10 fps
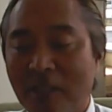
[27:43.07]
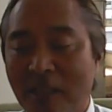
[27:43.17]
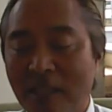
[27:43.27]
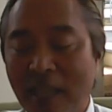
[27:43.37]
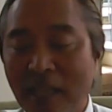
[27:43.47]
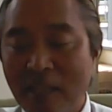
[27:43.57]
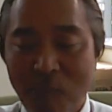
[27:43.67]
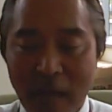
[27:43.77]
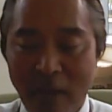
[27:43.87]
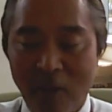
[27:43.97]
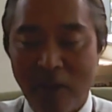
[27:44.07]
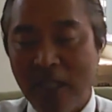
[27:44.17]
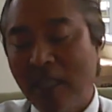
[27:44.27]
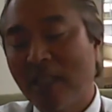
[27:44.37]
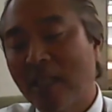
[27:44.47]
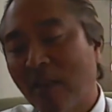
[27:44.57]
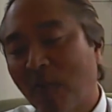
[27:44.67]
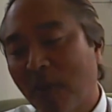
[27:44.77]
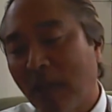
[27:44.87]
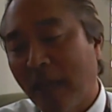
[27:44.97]
to teach better or teach
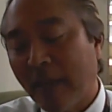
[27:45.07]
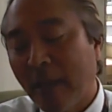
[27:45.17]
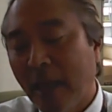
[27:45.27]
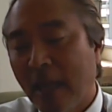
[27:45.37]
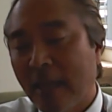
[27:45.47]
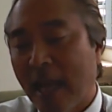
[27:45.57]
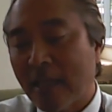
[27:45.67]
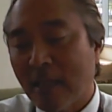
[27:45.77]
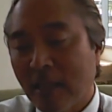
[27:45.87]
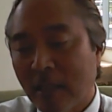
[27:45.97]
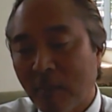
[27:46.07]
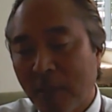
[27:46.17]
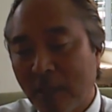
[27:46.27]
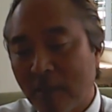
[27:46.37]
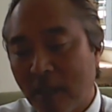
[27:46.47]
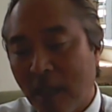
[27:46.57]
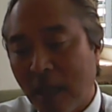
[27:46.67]
differently, that's a little bit